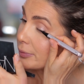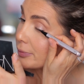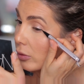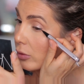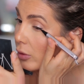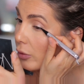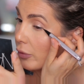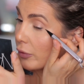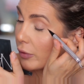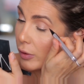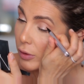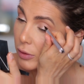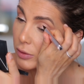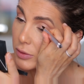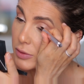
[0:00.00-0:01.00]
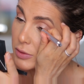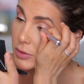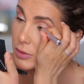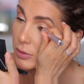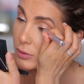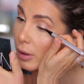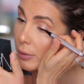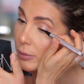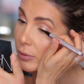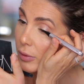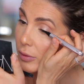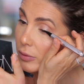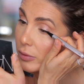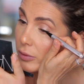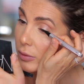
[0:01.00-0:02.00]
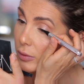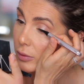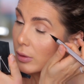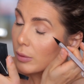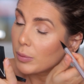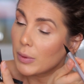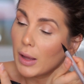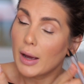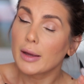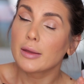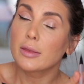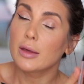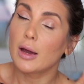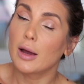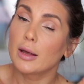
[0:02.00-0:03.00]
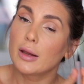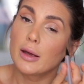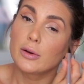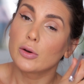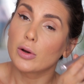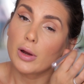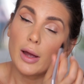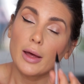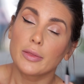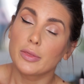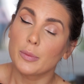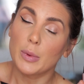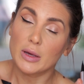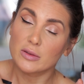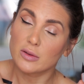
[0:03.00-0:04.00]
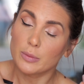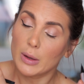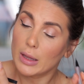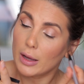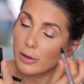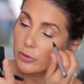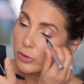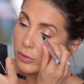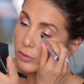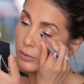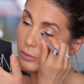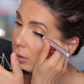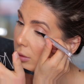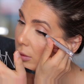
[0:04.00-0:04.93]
So first, I'm just applying the eyeliner at the base of my lashes.